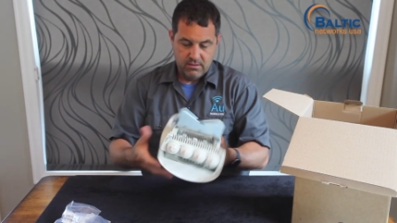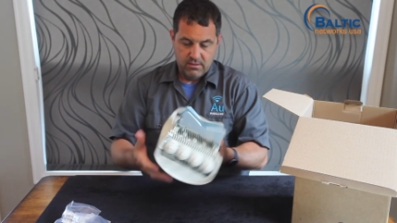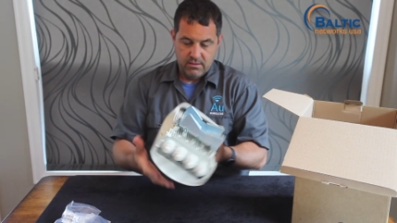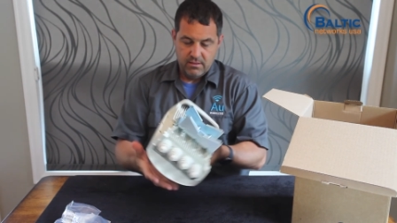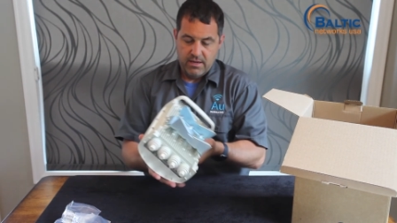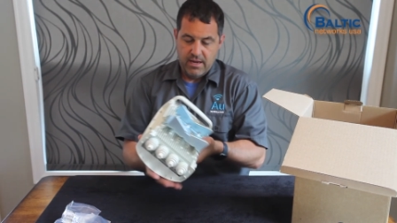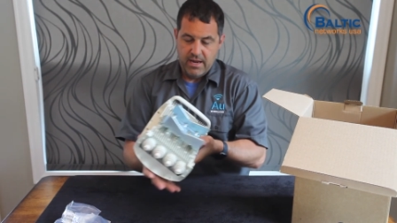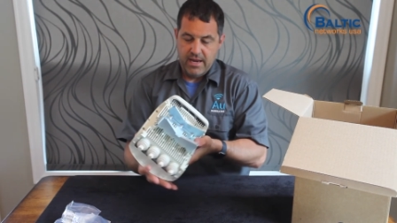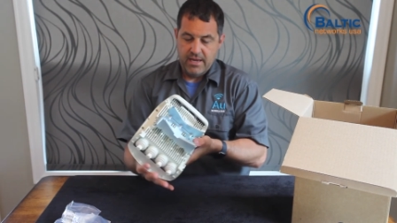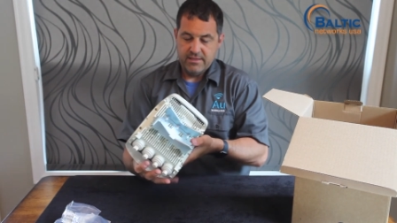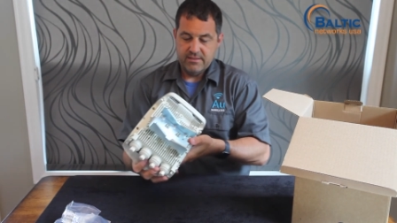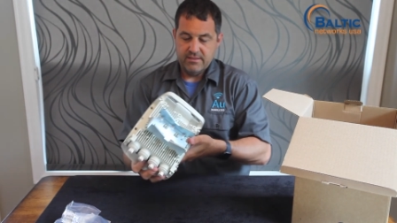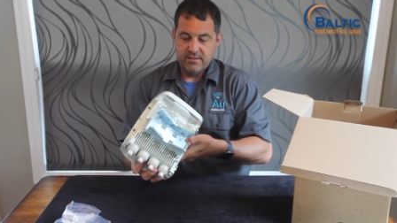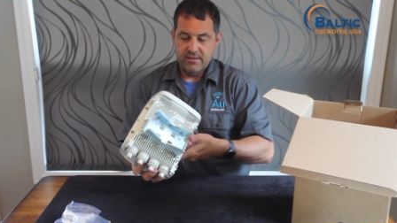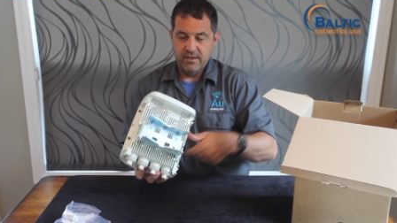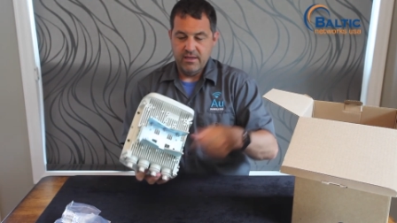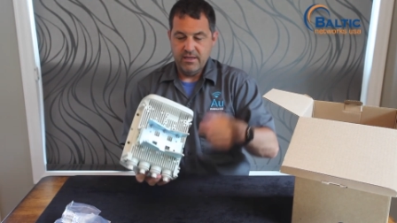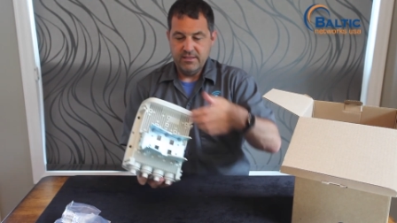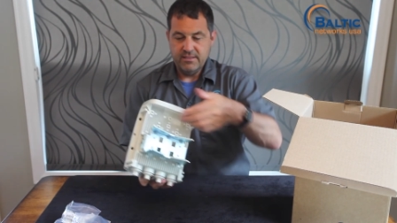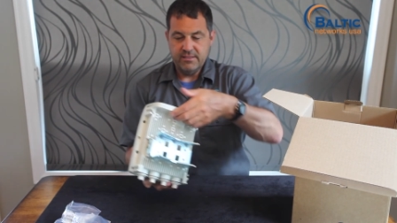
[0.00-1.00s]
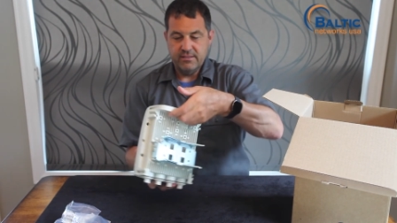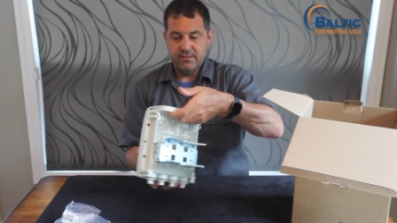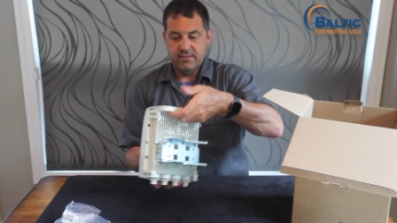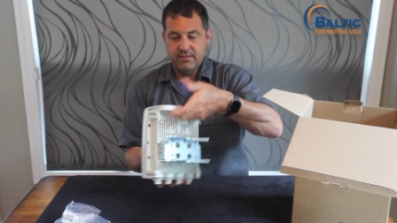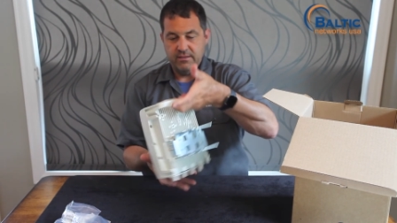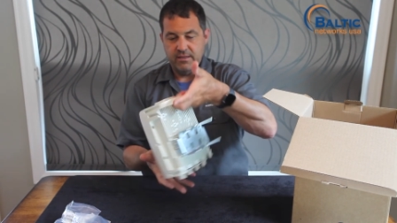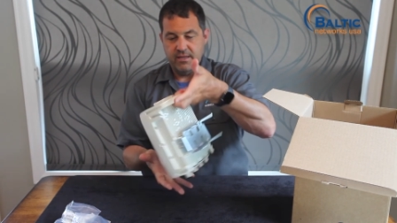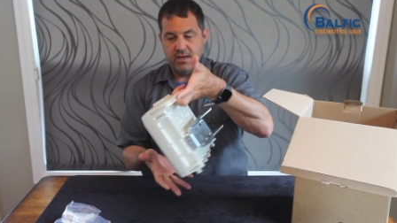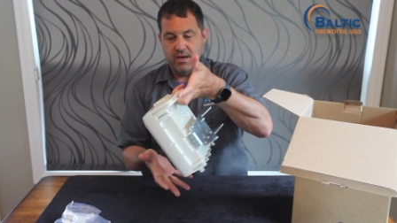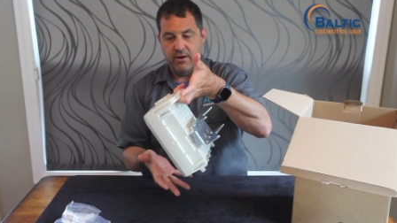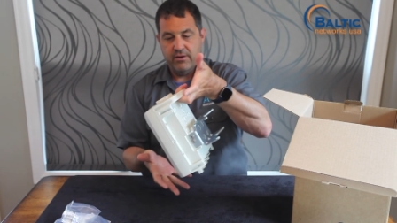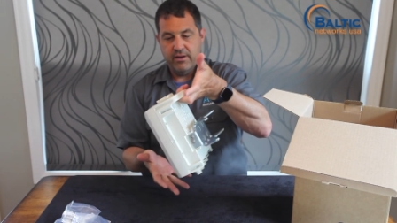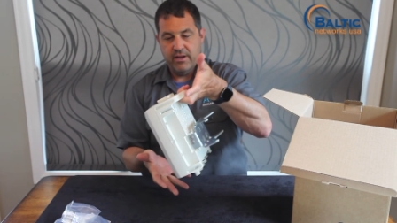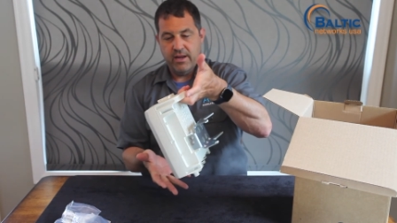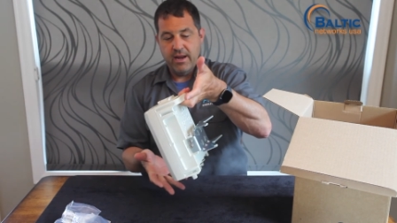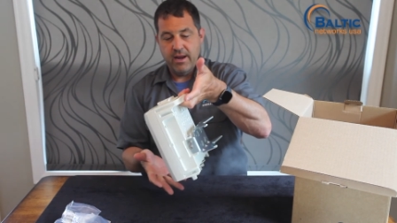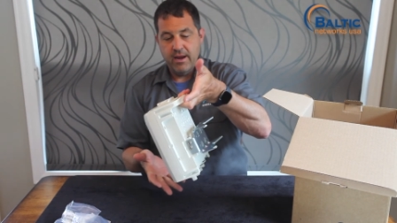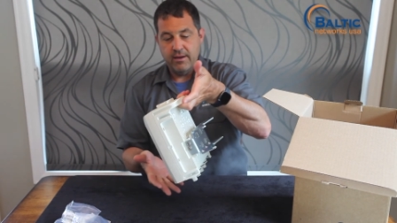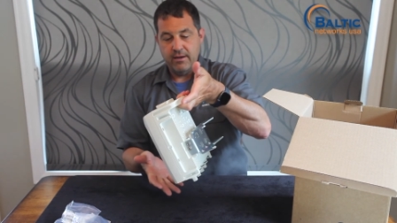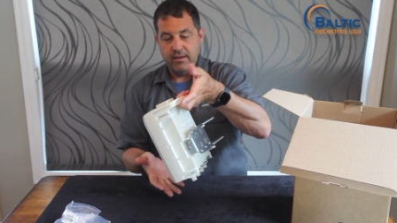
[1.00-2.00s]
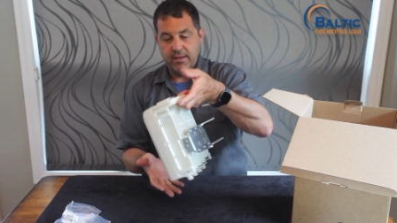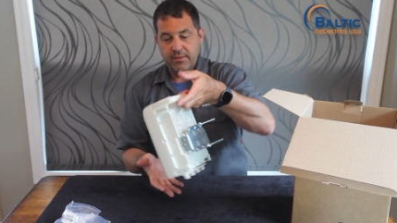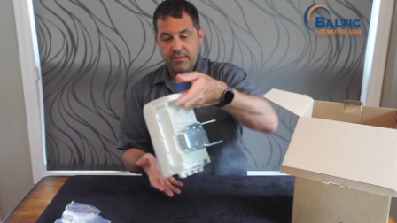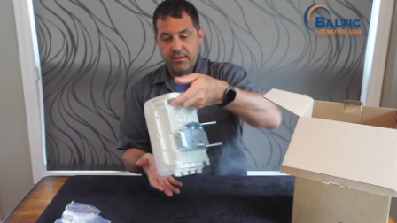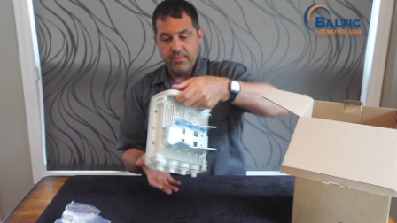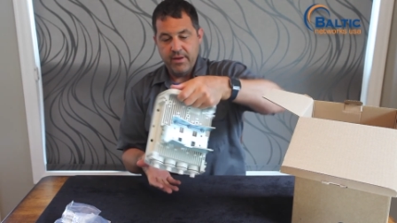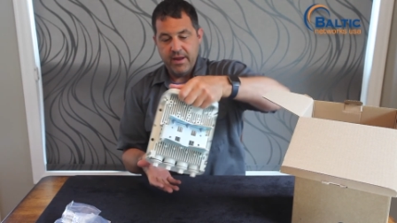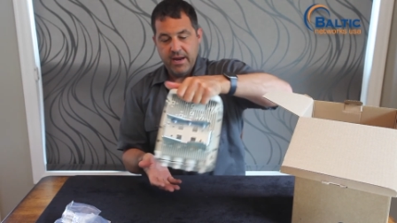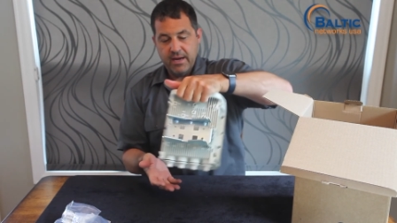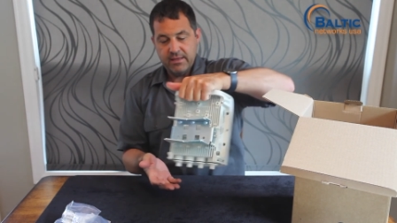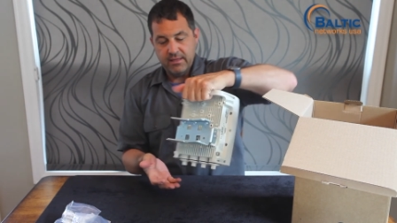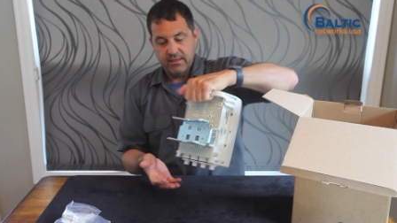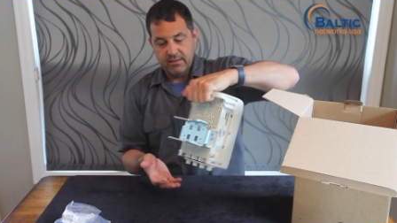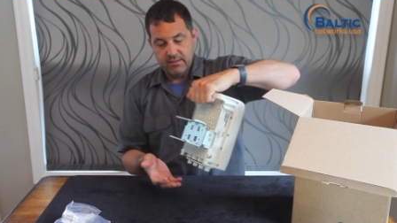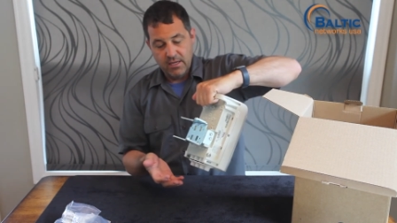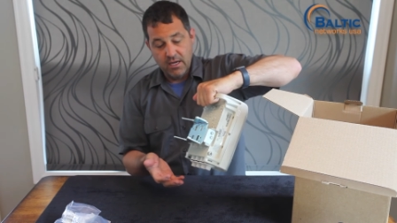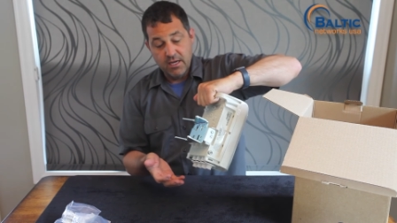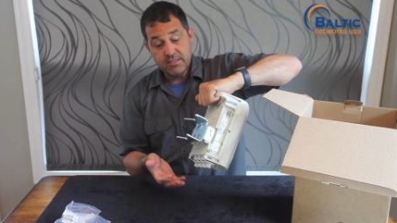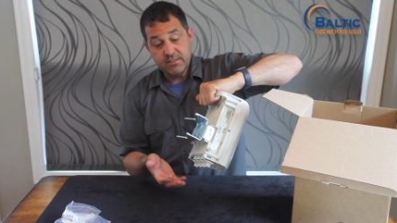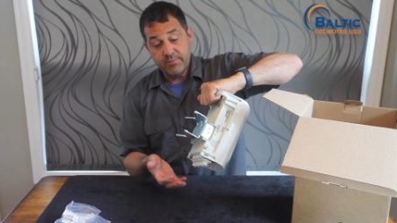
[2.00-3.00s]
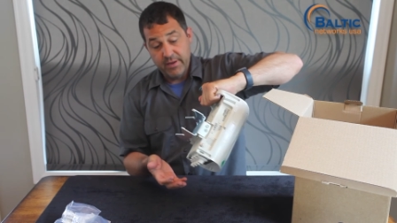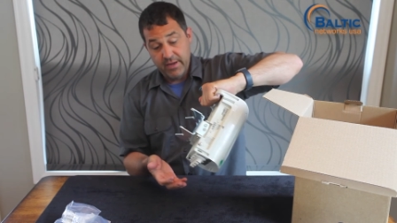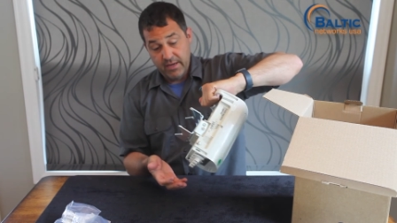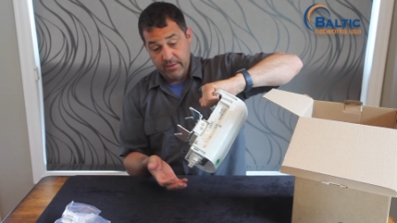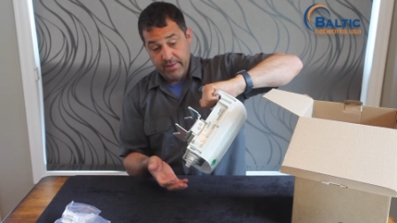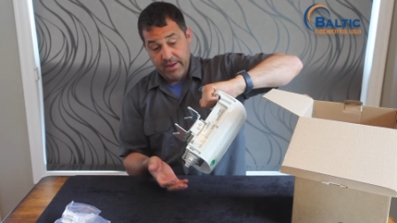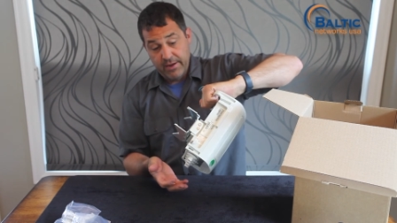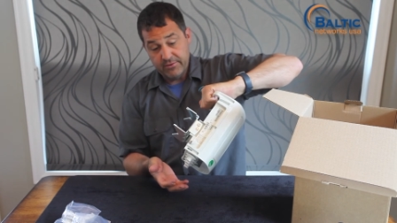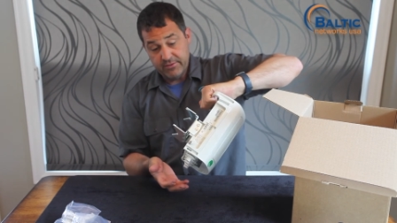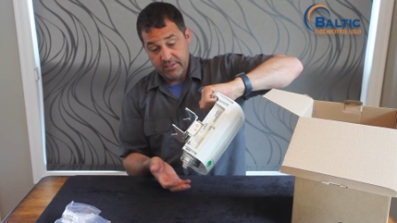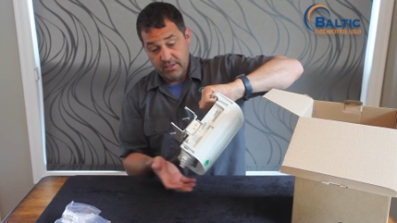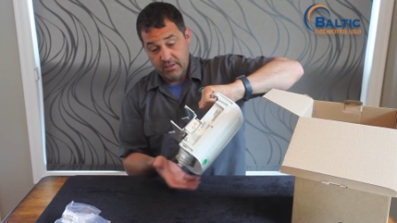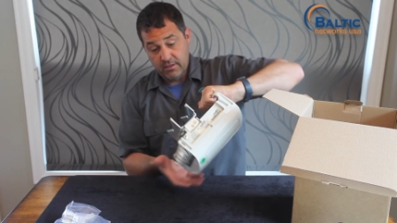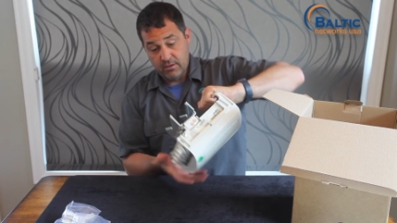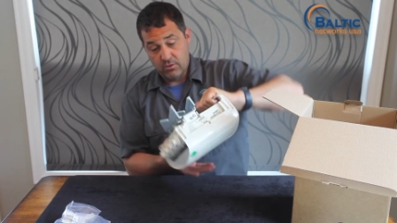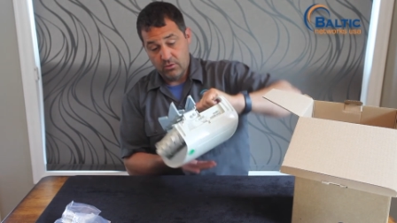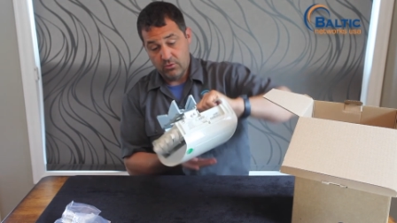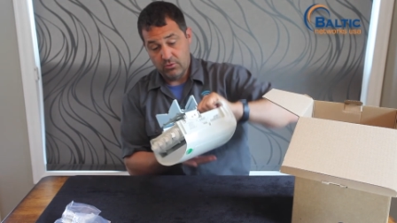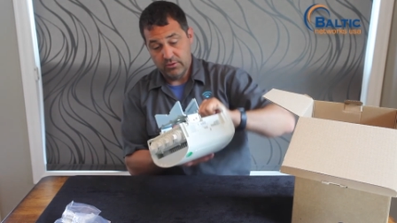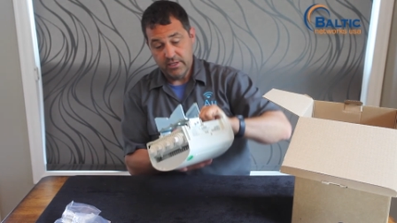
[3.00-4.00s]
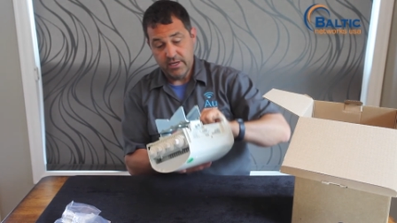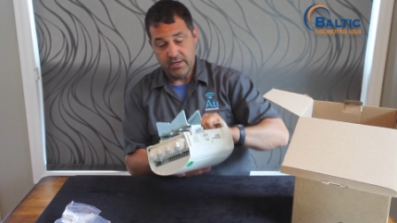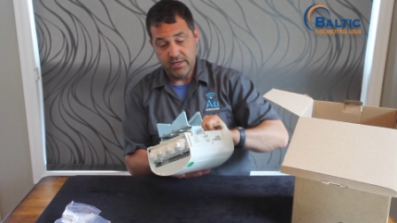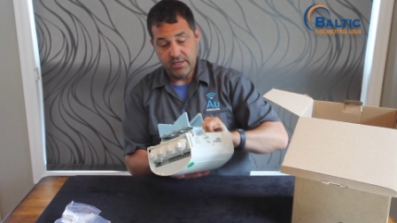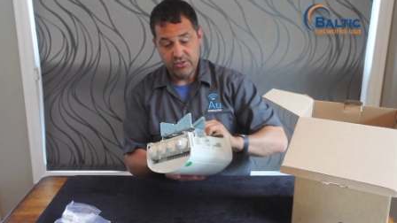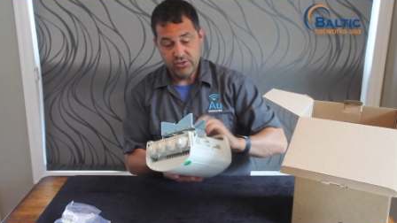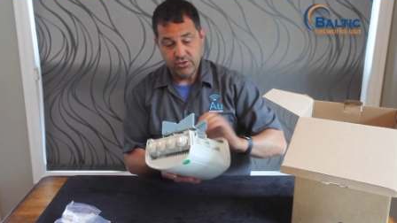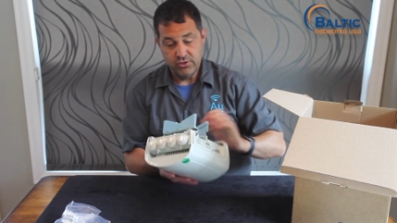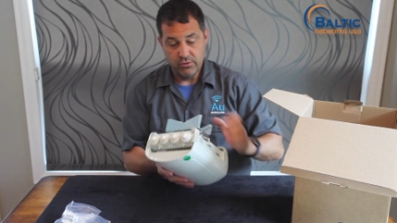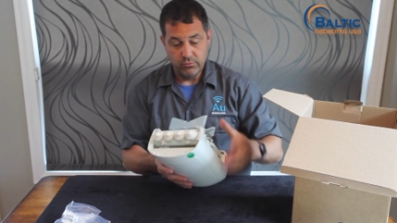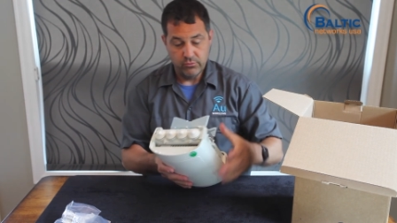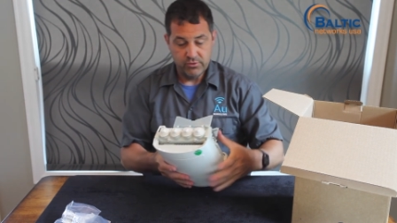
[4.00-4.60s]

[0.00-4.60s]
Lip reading: Has the nice carrying handle on the back that does make mounting a whole lot easier,